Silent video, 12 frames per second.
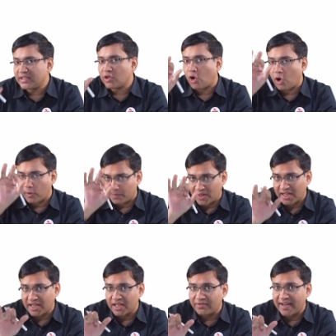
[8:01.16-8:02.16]
the optic
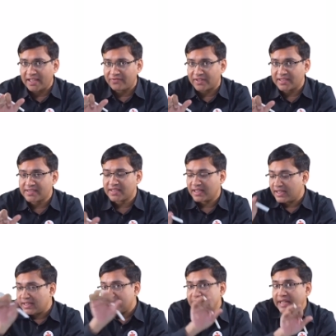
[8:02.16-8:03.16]
nerve head first,
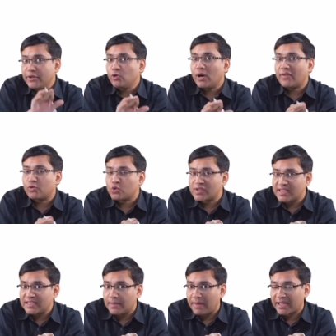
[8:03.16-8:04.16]
then you have to see
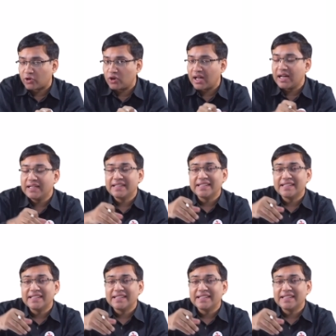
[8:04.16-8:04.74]
the macula,